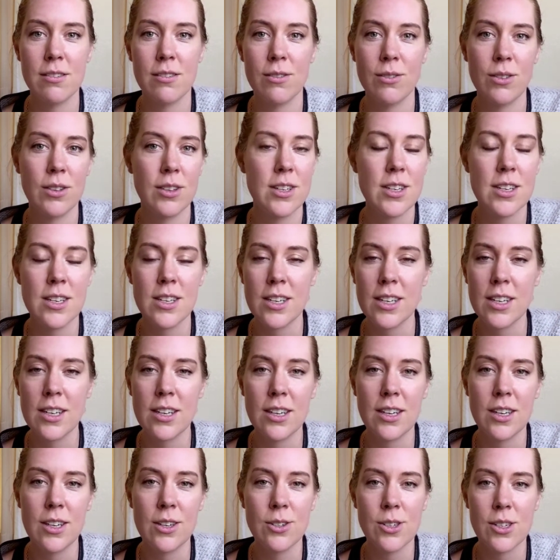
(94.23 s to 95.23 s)
Didn't need to
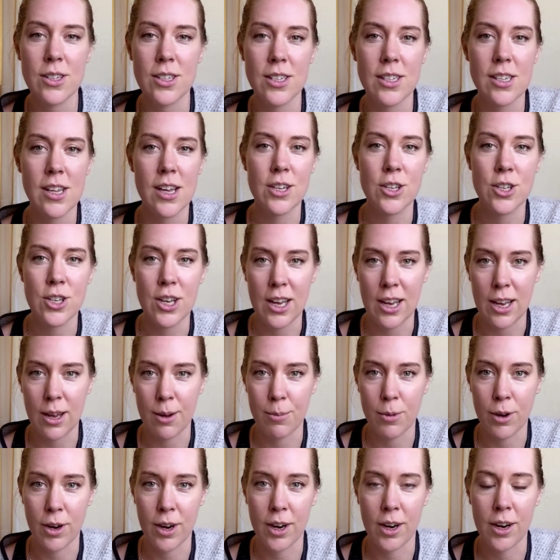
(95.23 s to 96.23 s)
use a
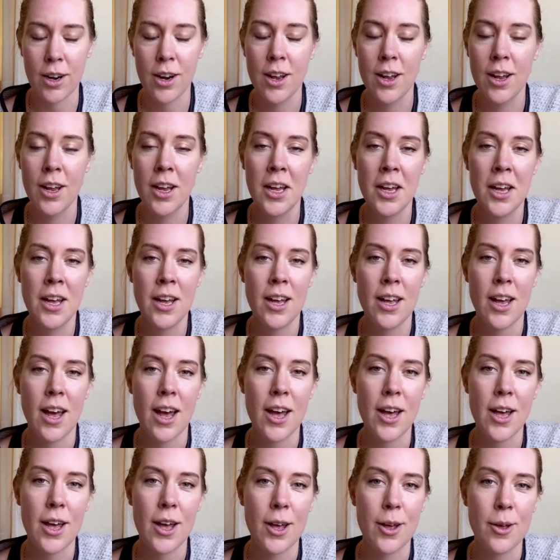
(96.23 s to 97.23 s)
sledgehammer
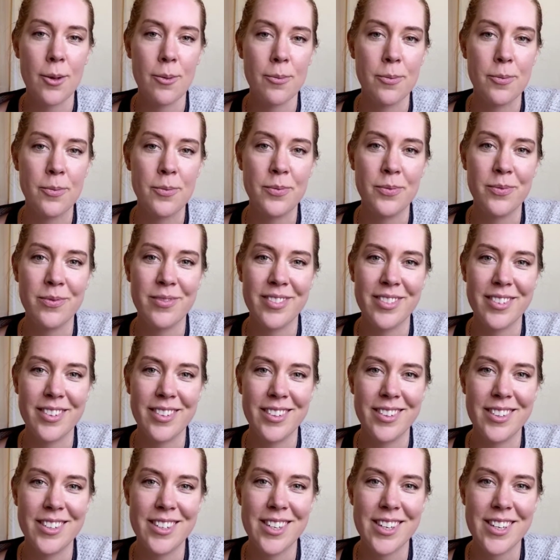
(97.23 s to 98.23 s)

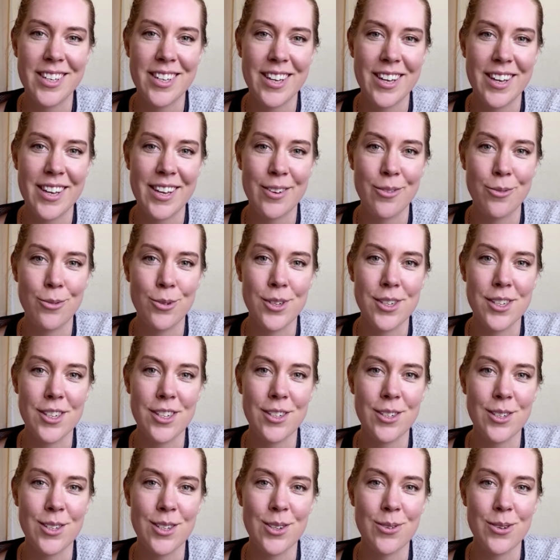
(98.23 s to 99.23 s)
to get
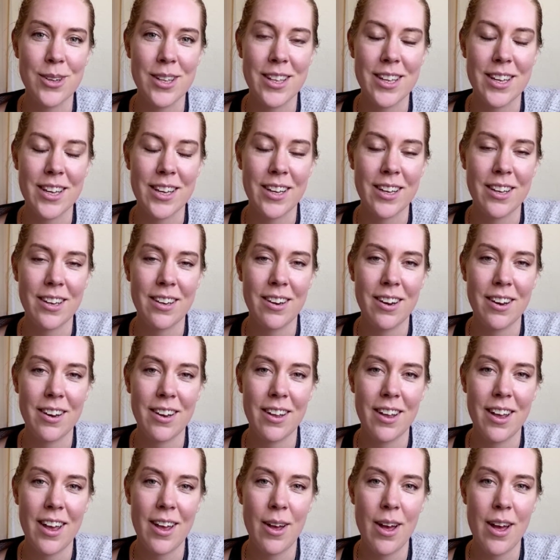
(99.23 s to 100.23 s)
results with it.
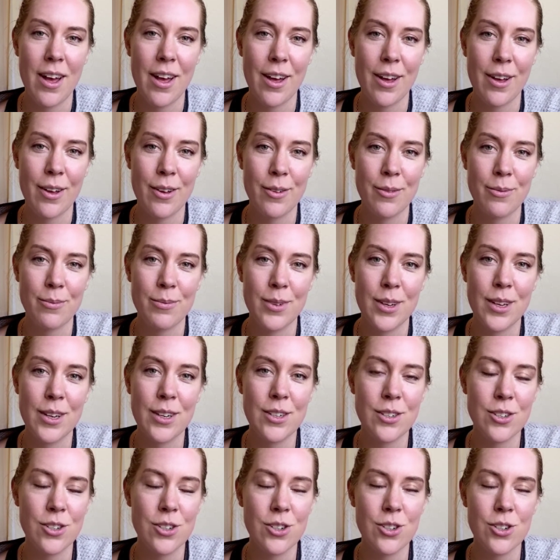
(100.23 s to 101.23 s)
And
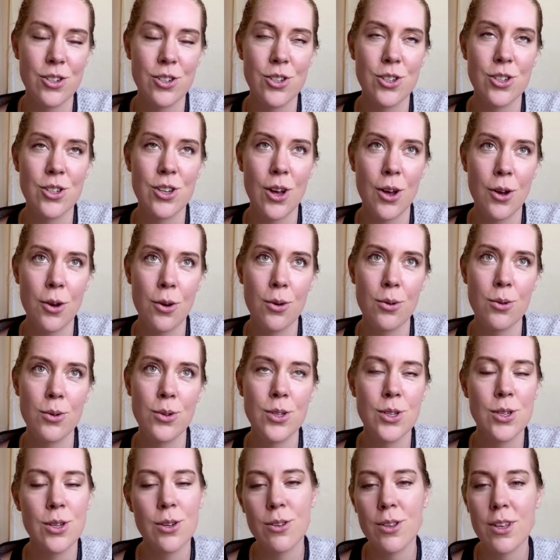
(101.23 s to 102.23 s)
it's just so
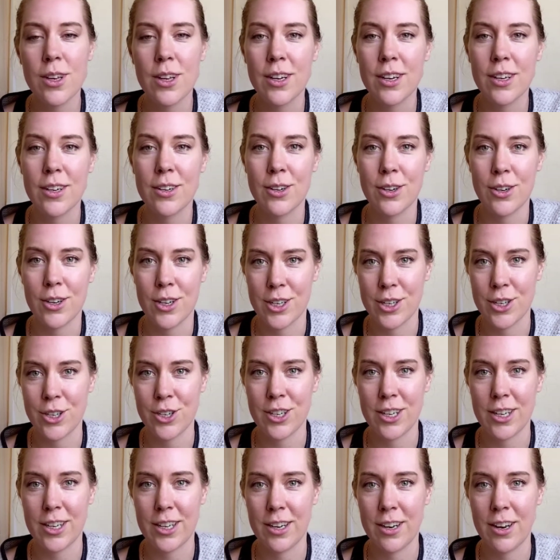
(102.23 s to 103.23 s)
soothing and
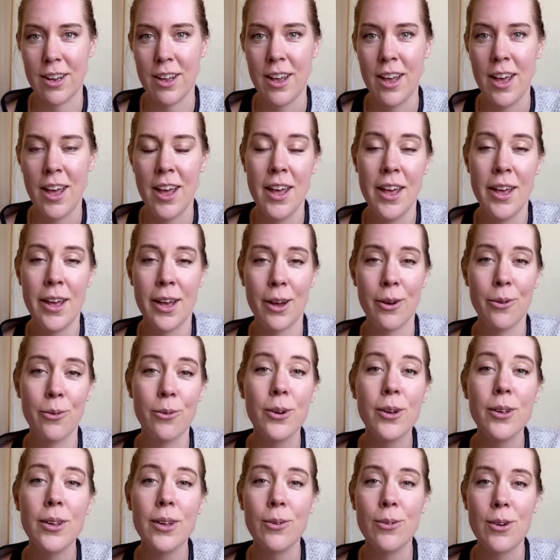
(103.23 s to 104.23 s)
nourishing. It
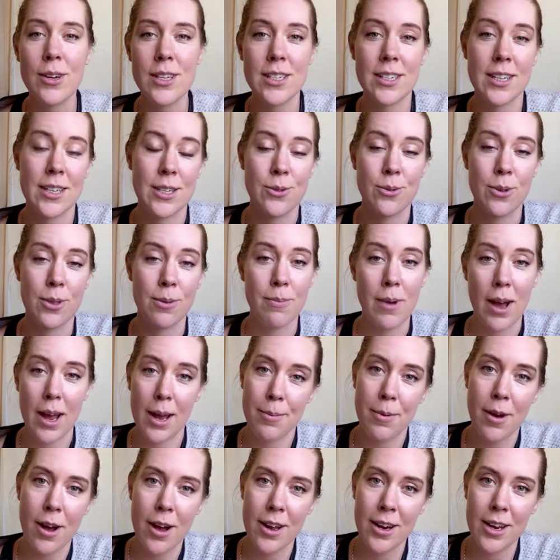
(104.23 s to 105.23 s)
really resonates with my
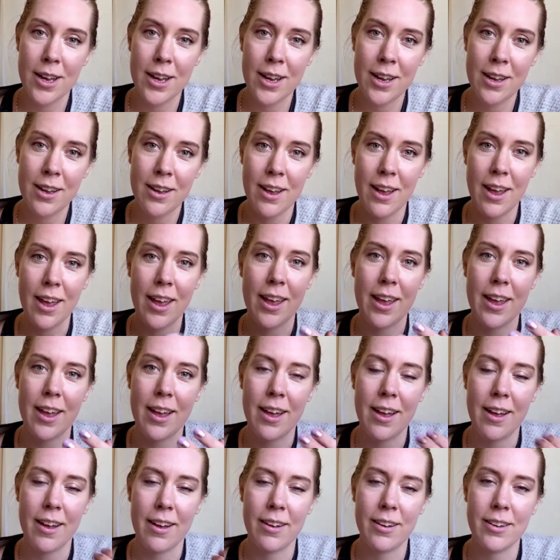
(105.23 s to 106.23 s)
body.
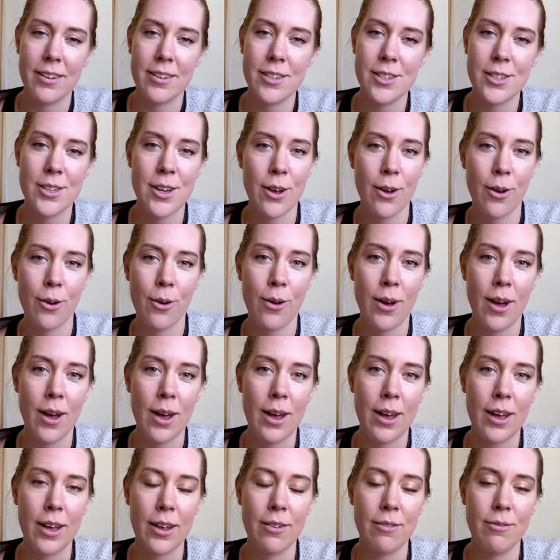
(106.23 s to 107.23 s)
And so
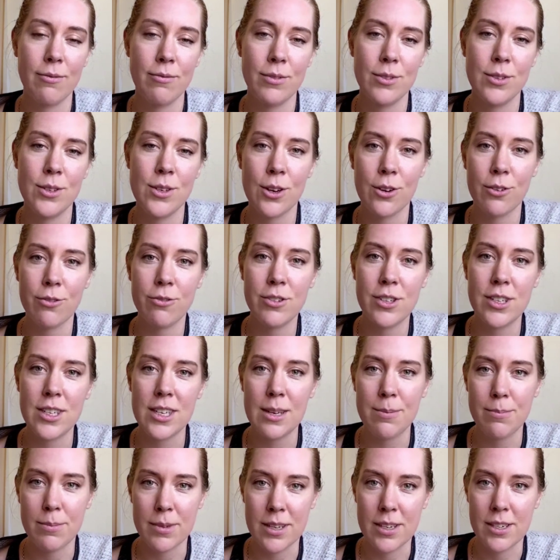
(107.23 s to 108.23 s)
I dove
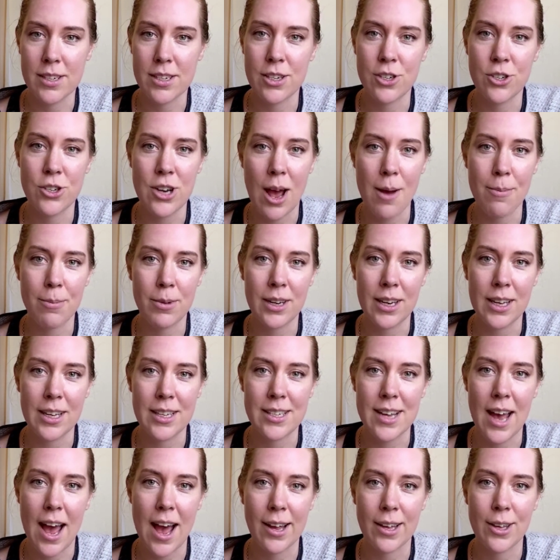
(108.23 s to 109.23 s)
deep into Japanese
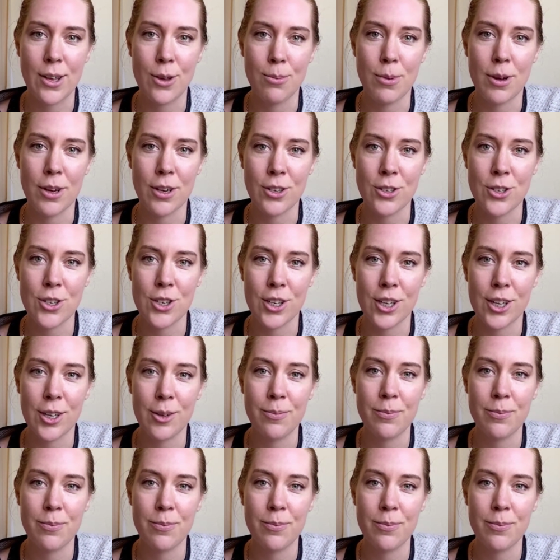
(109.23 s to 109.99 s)
acupuncture.